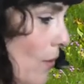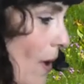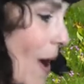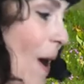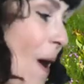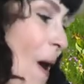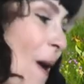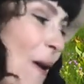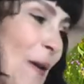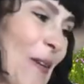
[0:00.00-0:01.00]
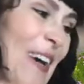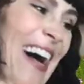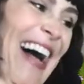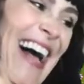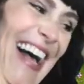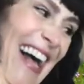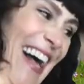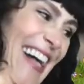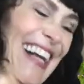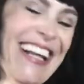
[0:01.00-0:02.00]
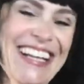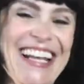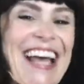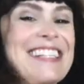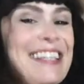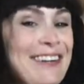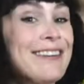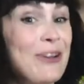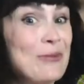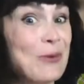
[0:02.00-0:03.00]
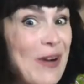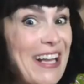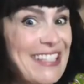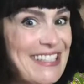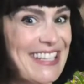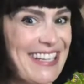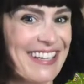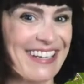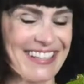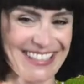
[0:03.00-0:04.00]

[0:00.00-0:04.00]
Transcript: Oh, yes, Earlobe was here.